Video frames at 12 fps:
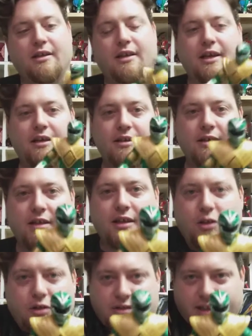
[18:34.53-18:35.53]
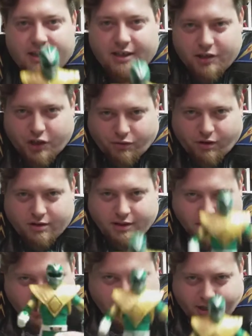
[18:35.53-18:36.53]
Like, it looks like he's shrunk.
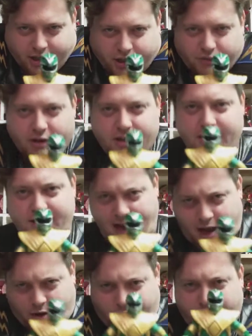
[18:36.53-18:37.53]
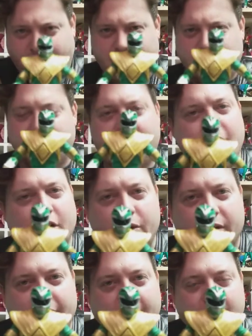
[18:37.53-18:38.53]
He's like shrugging down, like he's got no
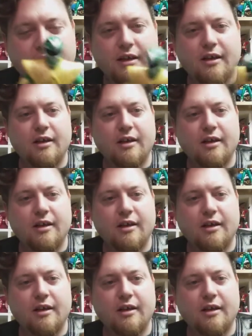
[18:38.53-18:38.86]
neck.